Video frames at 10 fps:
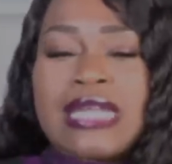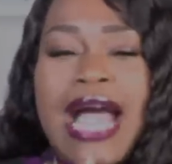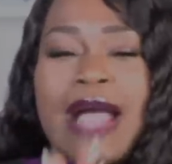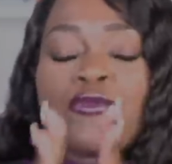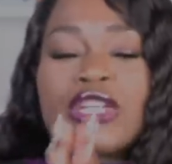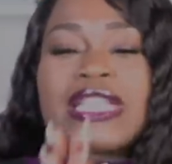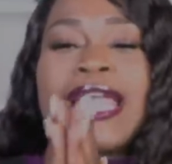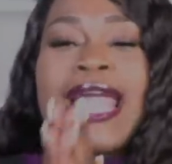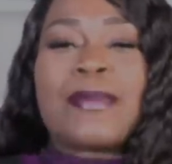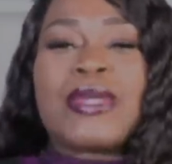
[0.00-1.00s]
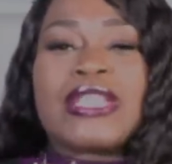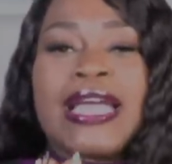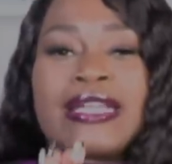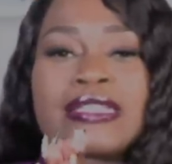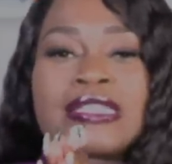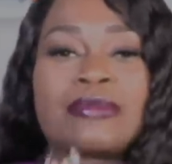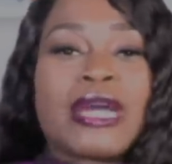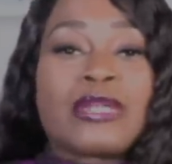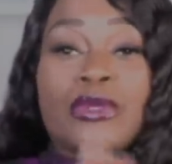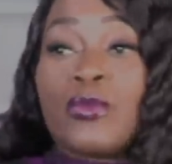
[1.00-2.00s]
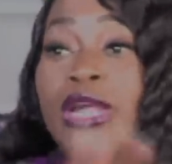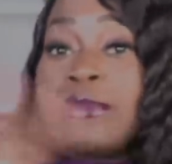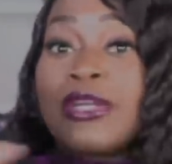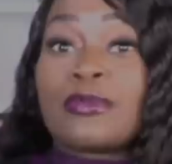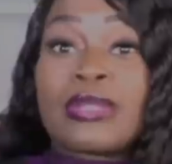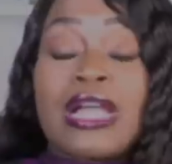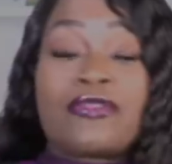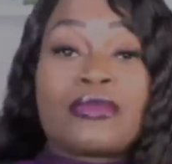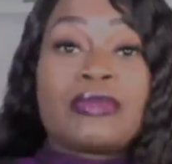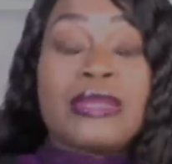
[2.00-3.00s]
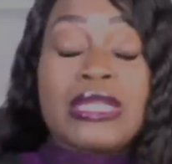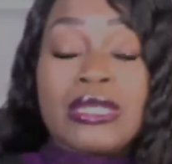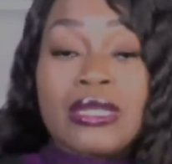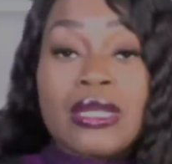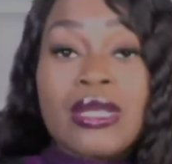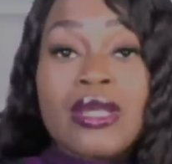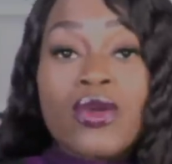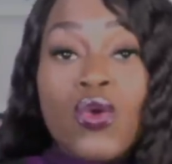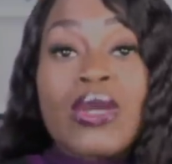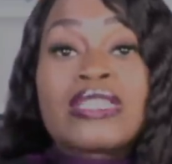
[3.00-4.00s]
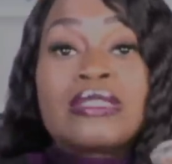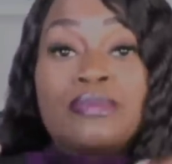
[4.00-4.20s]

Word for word: I'm really happy that somebody with a way bigger platform than me, who has,